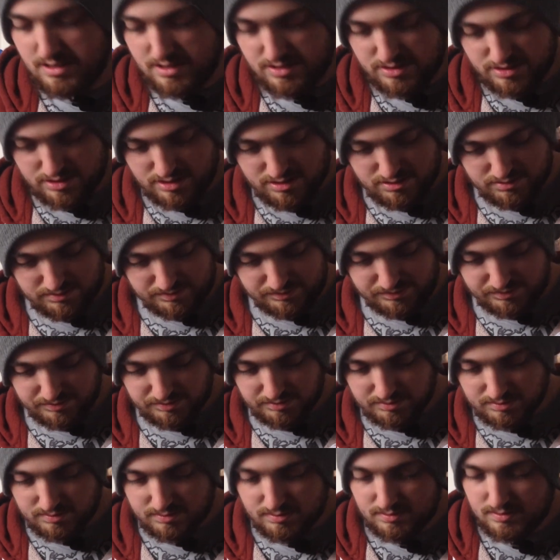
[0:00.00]
So
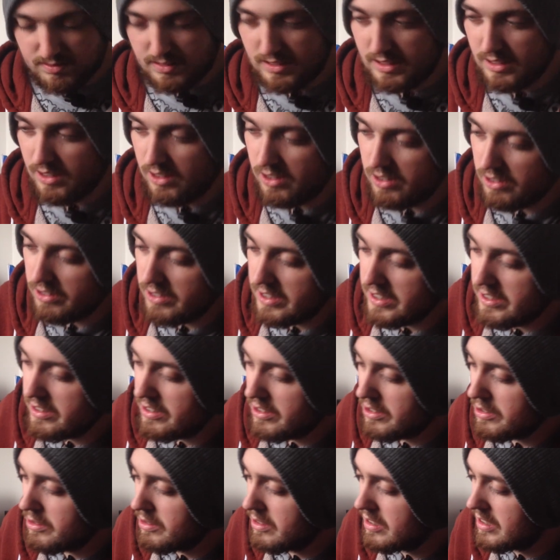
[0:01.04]
all you
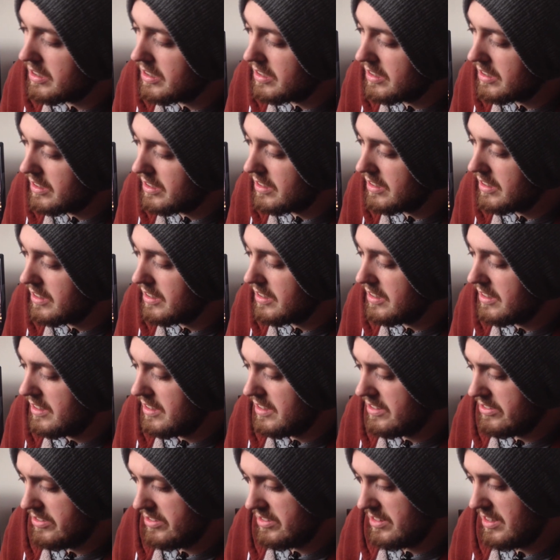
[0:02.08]
do,
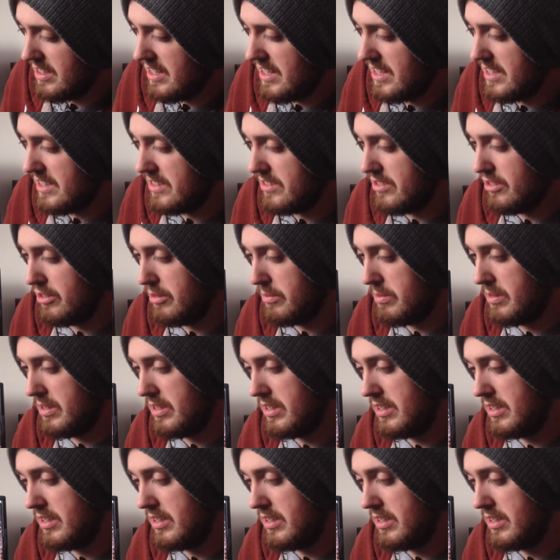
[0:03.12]
just line it up